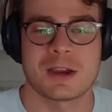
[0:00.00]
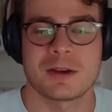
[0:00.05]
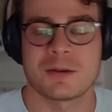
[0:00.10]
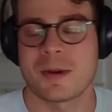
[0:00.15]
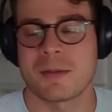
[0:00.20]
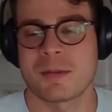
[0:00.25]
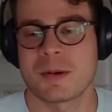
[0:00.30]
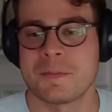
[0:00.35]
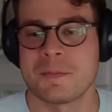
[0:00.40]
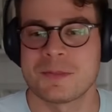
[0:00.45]
I
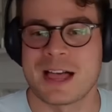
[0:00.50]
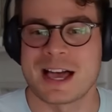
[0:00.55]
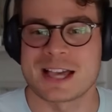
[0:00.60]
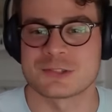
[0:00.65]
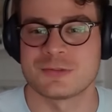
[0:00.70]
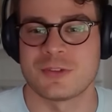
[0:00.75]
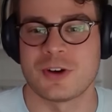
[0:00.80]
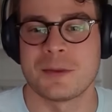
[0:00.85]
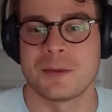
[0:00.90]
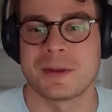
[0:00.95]
remember
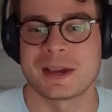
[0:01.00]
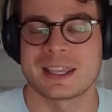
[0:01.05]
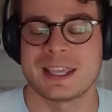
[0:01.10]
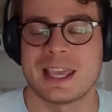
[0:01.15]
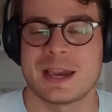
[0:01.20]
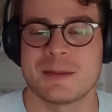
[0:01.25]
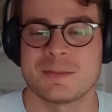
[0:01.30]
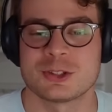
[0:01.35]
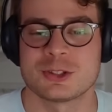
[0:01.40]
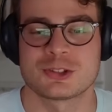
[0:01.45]
last fall,
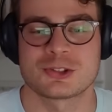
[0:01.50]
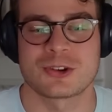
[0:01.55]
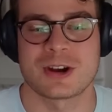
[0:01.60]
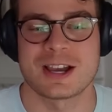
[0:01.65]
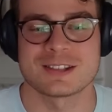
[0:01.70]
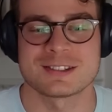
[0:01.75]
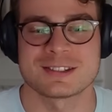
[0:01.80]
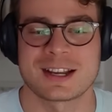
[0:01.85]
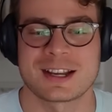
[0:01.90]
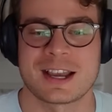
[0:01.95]
Becky Hammon
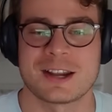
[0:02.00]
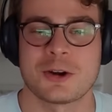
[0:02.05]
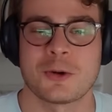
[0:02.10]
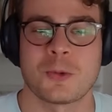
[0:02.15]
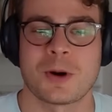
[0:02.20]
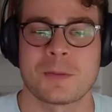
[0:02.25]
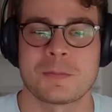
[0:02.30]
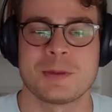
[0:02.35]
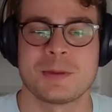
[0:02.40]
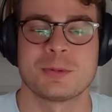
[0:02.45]
stressed, like, I
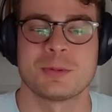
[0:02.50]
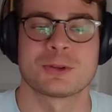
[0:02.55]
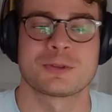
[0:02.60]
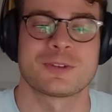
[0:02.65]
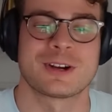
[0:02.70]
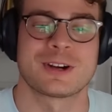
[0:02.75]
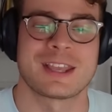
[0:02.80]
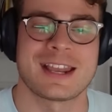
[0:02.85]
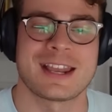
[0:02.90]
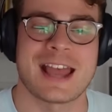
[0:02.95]
don't want people to
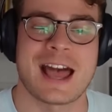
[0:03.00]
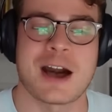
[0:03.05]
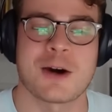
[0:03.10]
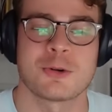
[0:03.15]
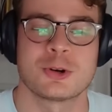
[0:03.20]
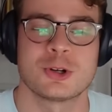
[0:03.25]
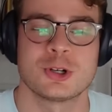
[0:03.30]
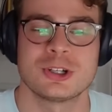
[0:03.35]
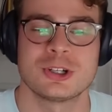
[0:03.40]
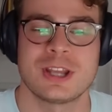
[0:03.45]
forget
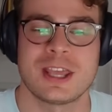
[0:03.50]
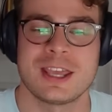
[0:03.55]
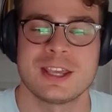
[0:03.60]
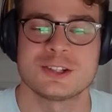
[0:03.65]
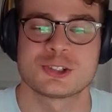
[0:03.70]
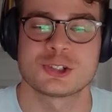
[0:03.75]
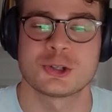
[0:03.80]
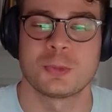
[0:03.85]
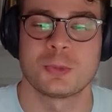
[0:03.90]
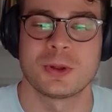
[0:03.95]
how good
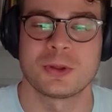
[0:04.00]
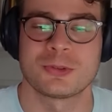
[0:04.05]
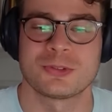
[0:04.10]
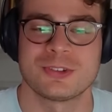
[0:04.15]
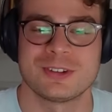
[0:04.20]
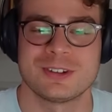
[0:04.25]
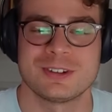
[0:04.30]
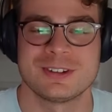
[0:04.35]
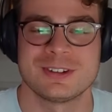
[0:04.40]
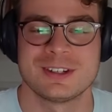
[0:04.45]
A'ja
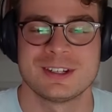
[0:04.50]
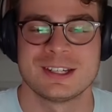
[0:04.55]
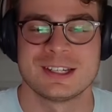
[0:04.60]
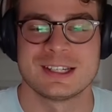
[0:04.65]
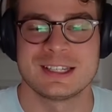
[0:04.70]
Wilson